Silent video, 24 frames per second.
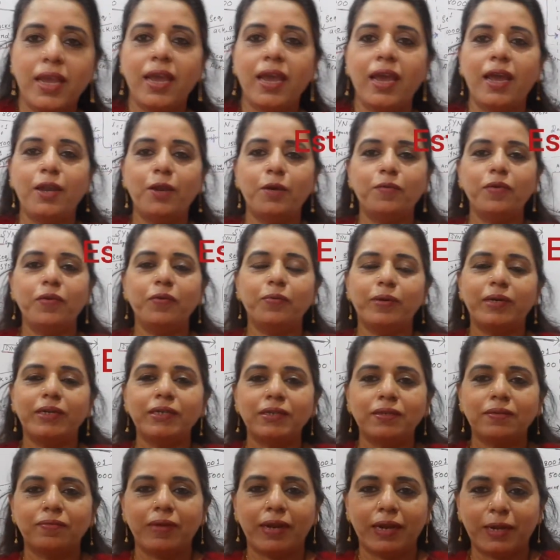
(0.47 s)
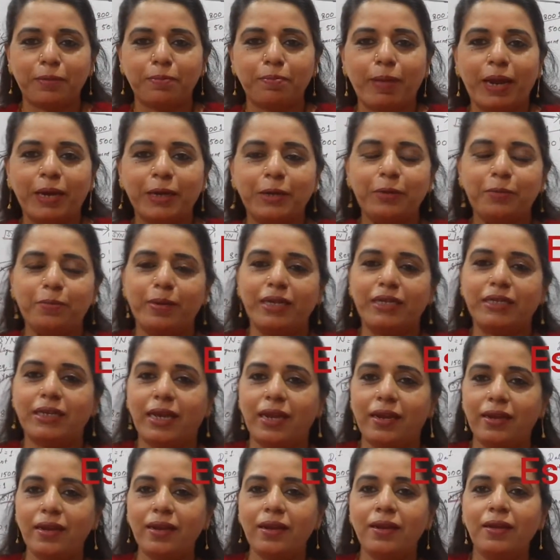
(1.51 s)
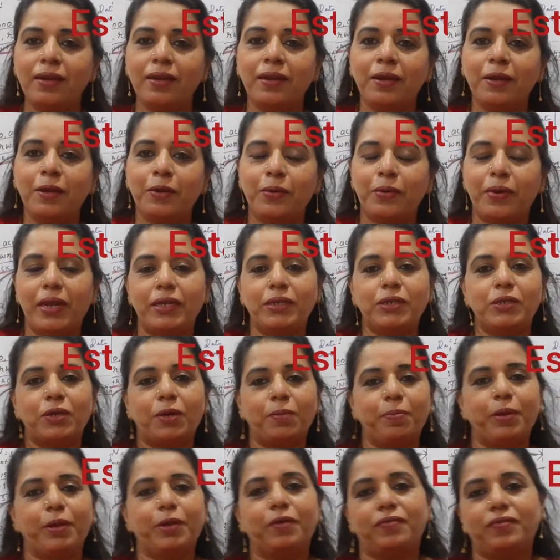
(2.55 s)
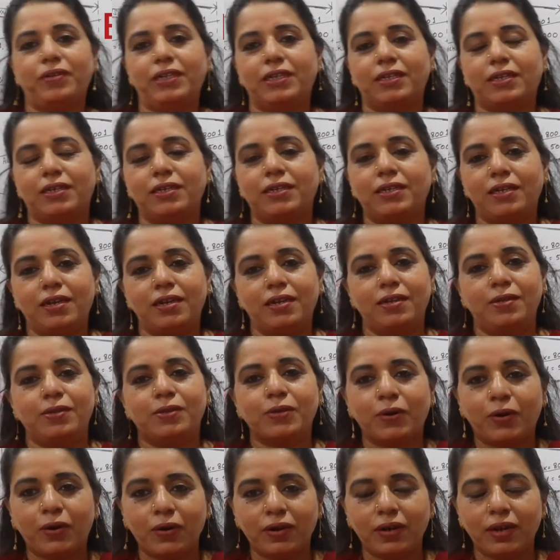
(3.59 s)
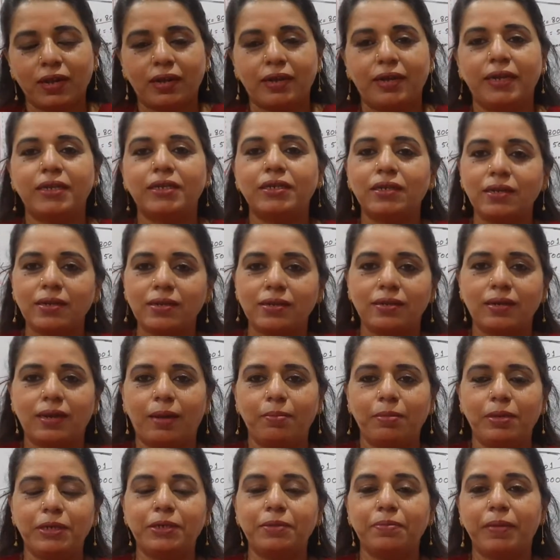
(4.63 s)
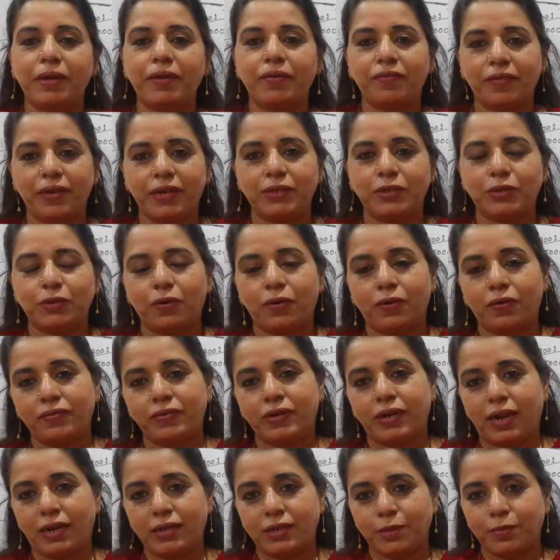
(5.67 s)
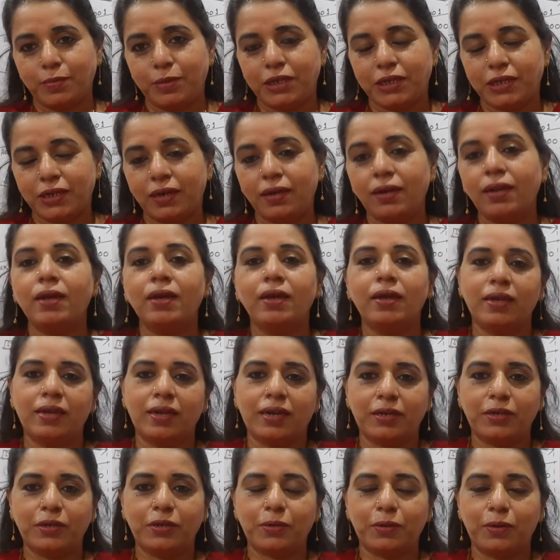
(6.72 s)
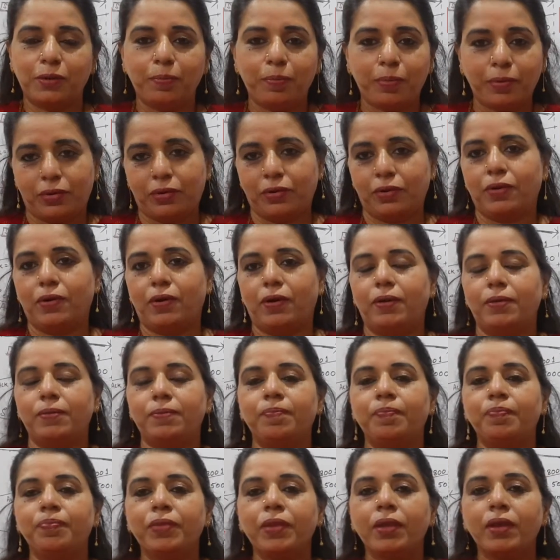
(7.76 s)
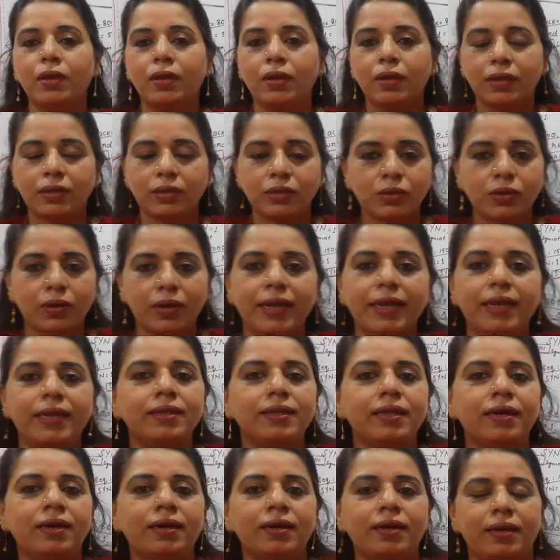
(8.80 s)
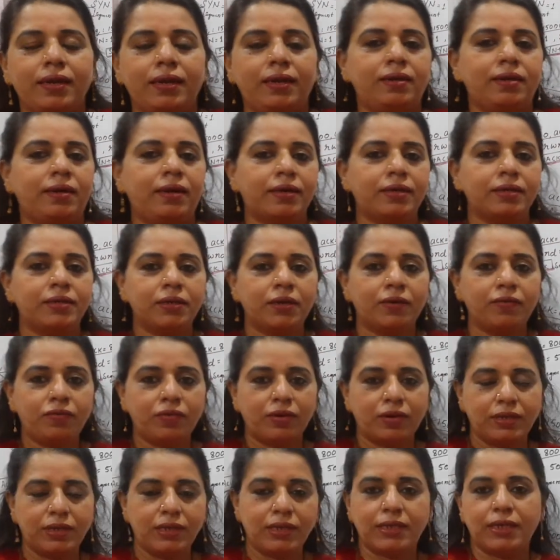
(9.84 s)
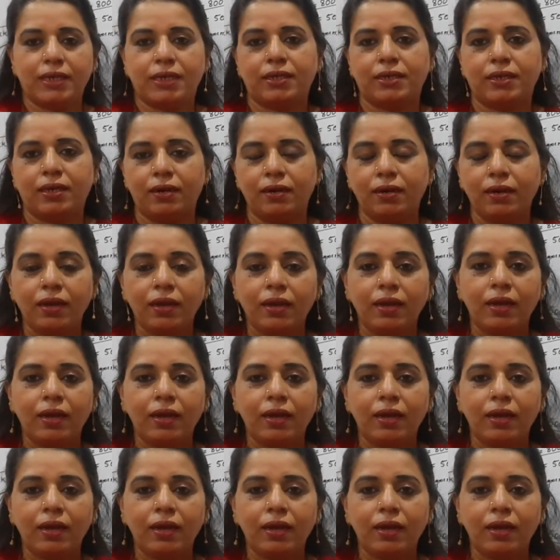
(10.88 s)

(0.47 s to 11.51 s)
Hello viewers, welcome back to my channel. Today's topic of discussion is on connection establishment phase of transmission control protocol. So in the introduction for this session,